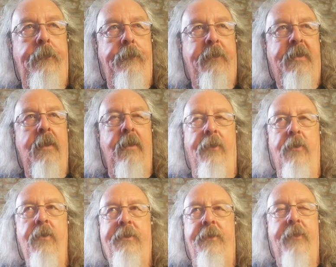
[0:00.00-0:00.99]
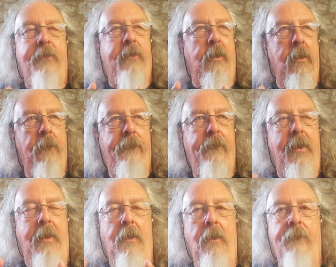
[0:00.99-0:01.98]
There's a
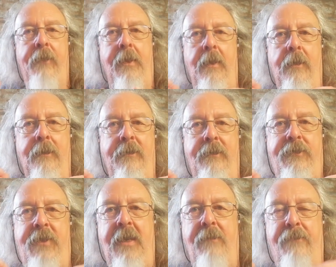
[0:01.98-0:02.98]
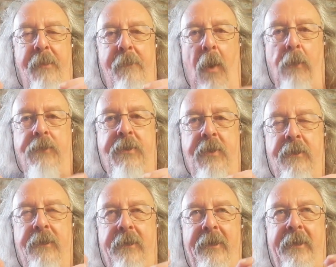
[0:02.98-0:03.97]
lovely, lovely, deep malt
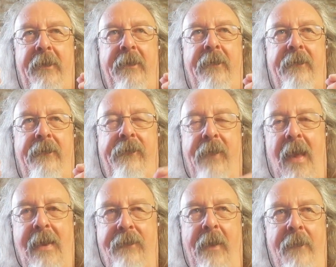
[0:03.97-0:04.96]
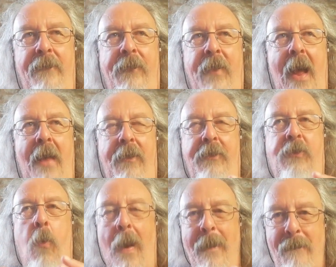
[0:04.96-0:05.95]
flavour there that's
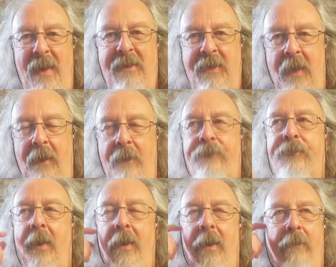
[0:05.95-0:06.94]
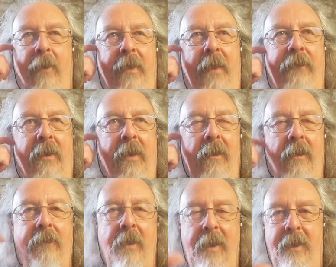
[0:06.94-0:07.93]
quite bitter. But then
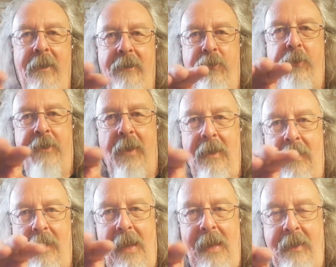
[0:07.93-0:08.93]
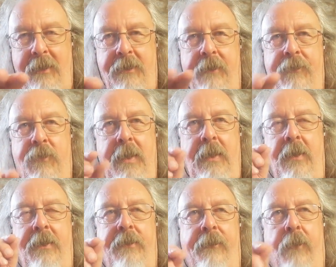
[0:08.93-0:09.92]
just a little hint of
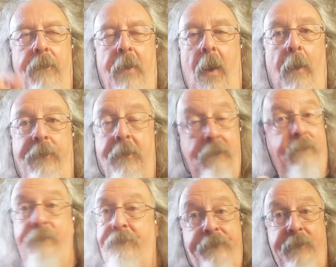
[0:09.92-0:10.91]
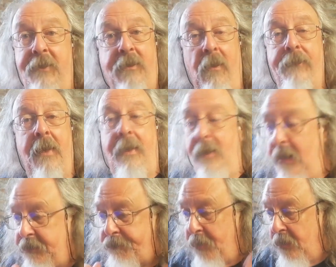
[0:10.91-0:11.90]
sweetness from the hops. It's lovely.
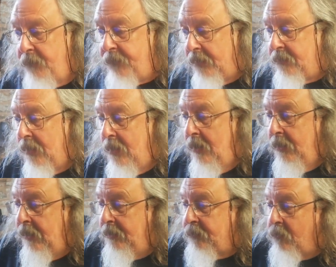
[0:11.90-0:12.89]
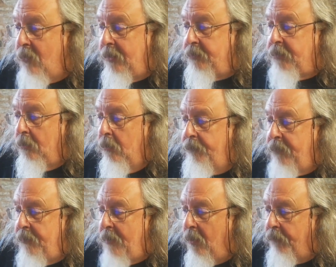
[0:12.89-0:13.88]
It's perfect. It's great. It's a
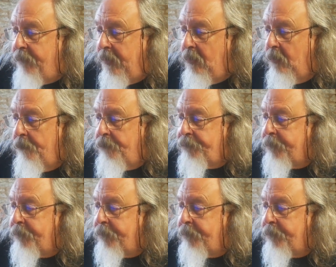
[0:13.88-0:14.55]
lovely mouthfeel.